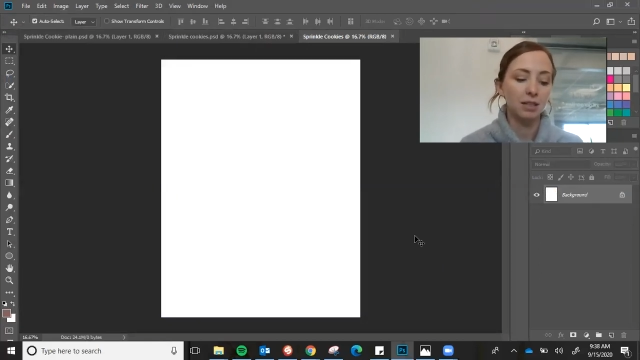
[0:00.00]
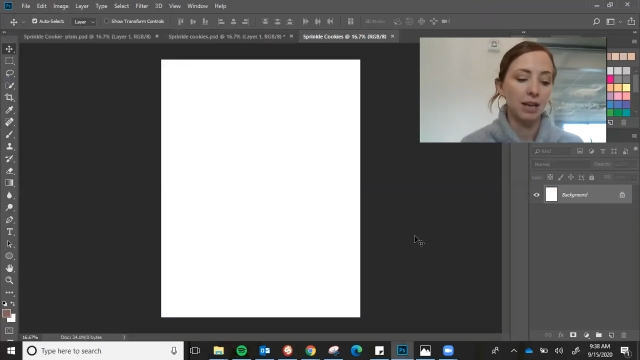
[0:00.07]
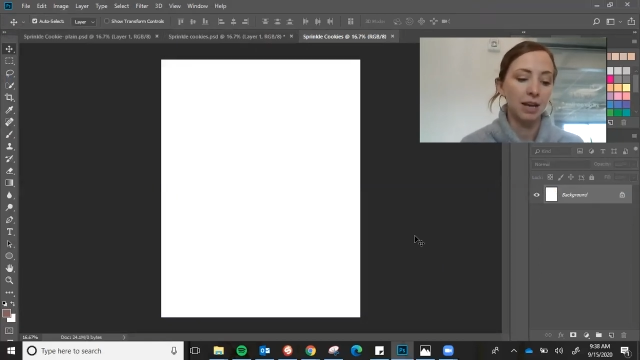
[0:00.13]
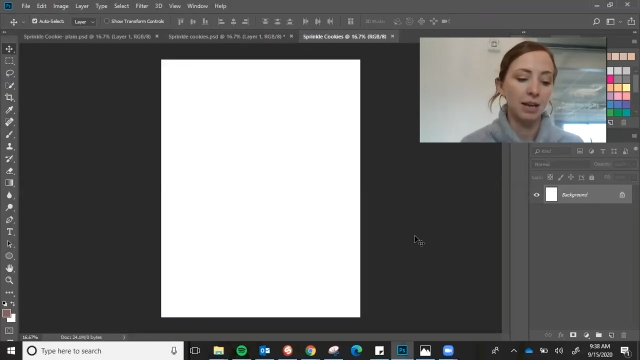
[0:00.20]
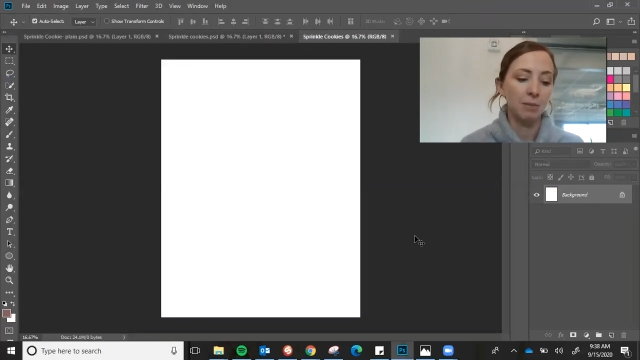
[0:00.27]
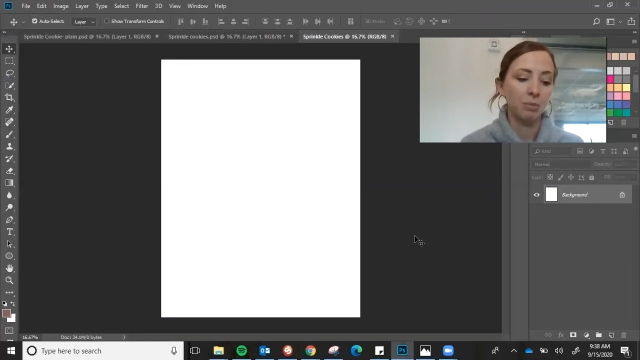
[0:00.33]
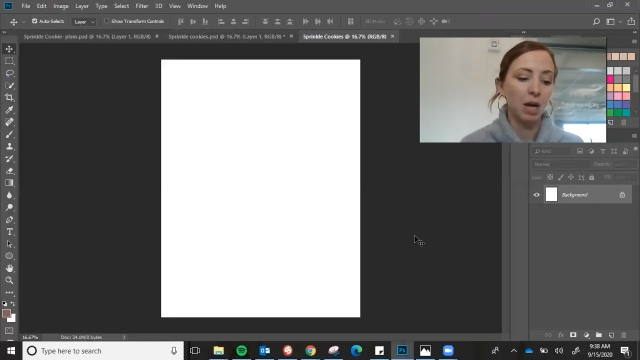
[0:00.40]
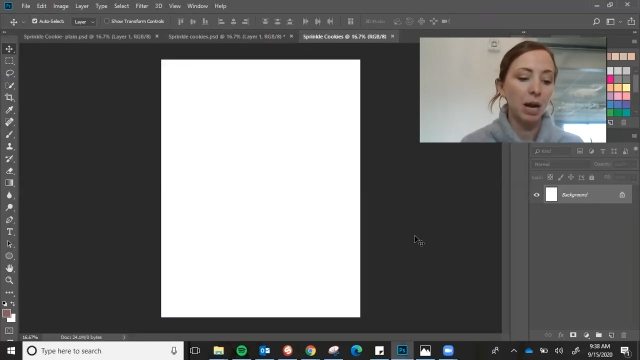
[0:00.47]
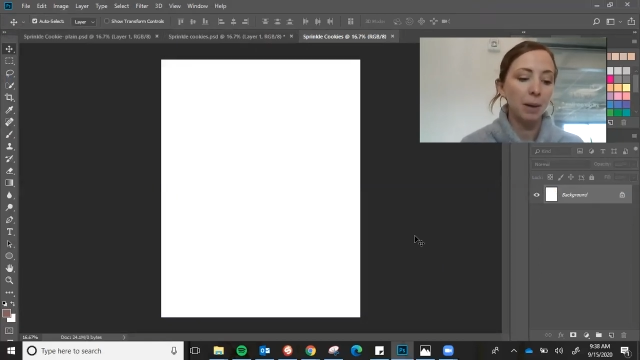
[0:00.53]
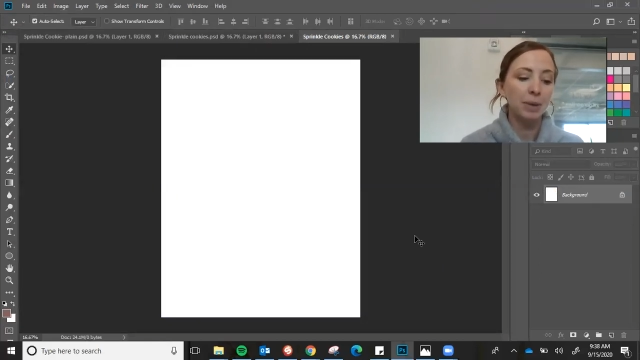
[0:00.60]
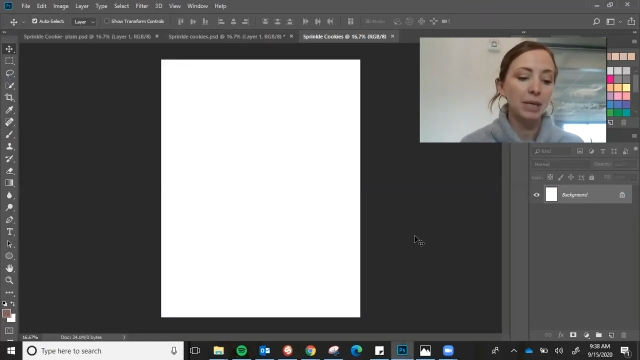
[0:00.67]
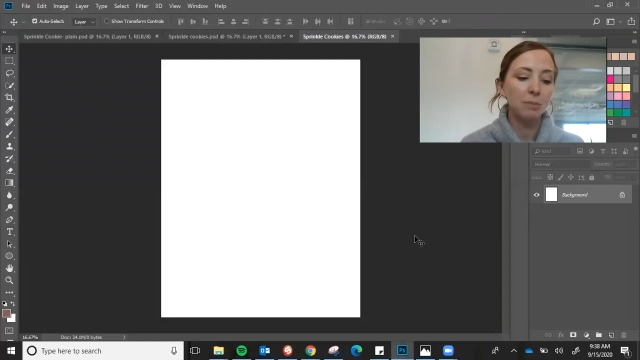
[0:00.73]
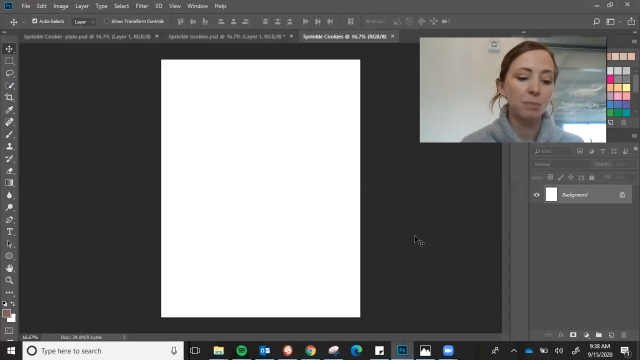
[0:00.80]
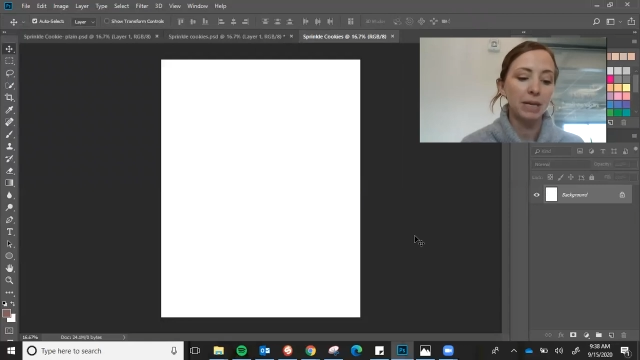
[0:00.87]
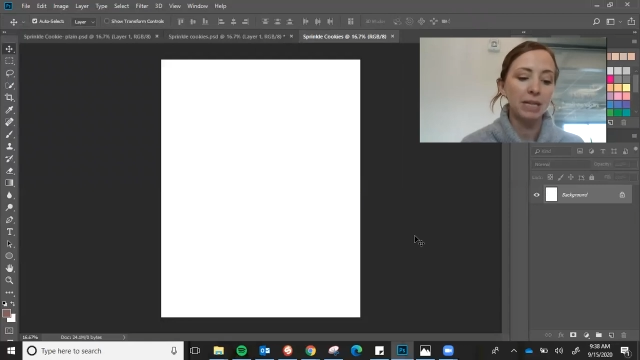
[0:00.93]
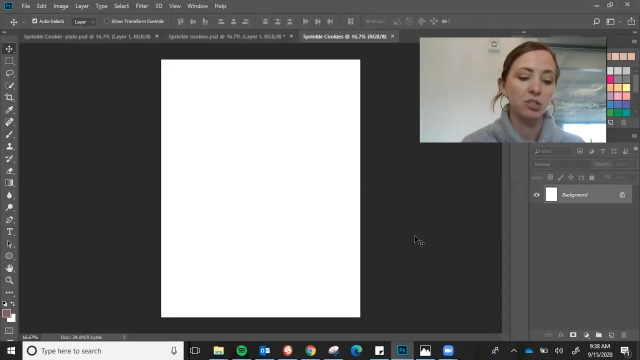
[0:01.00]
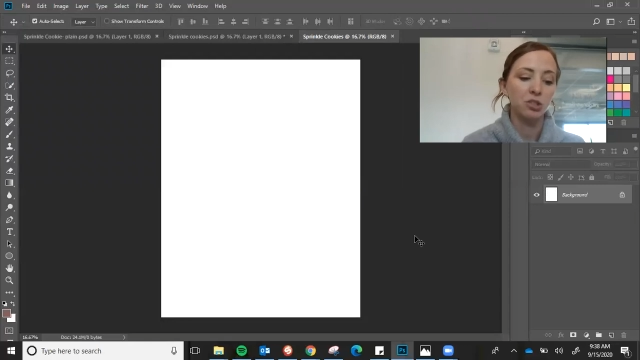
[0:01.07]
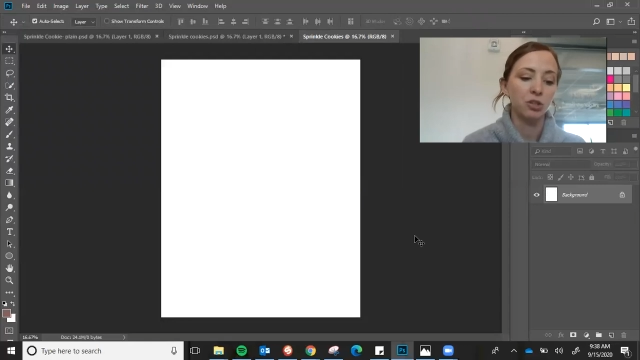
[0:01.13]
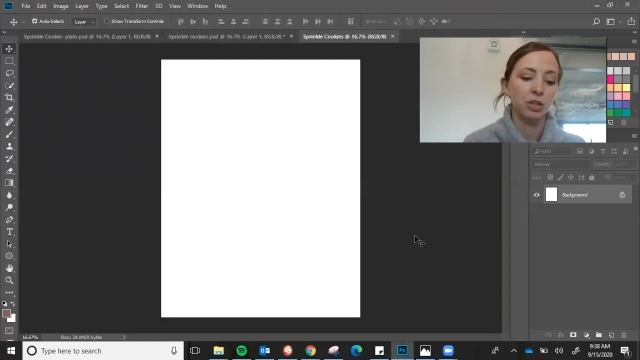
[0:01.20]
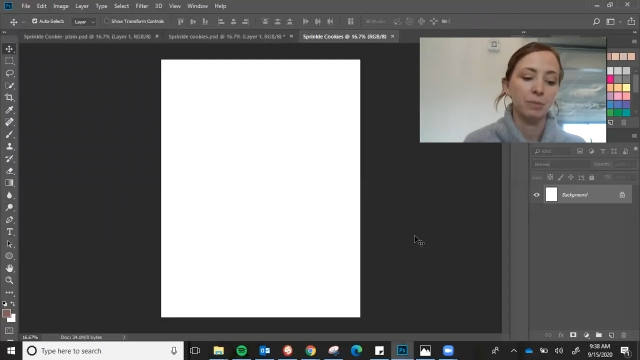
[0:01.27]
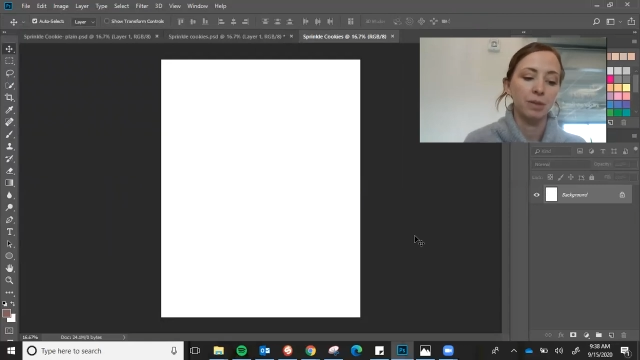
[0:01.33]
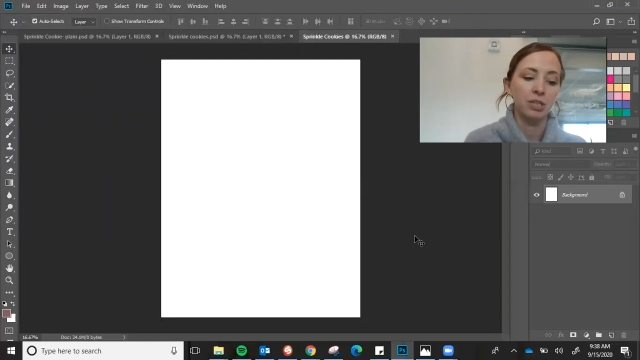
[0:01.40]
um, copy and paste
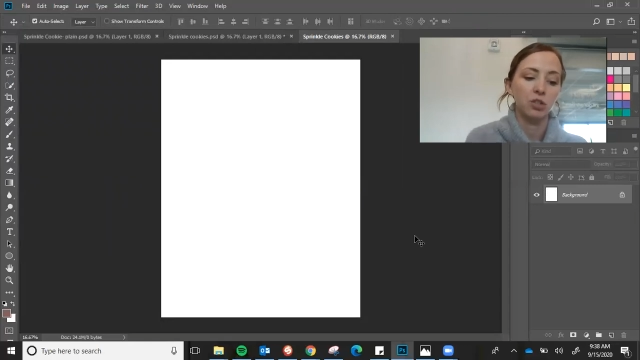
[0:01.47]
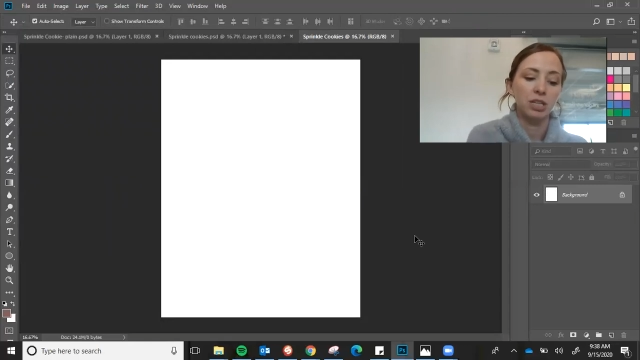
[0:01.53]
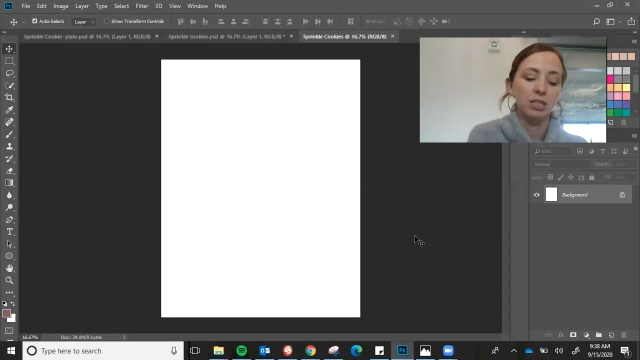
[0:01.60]
your image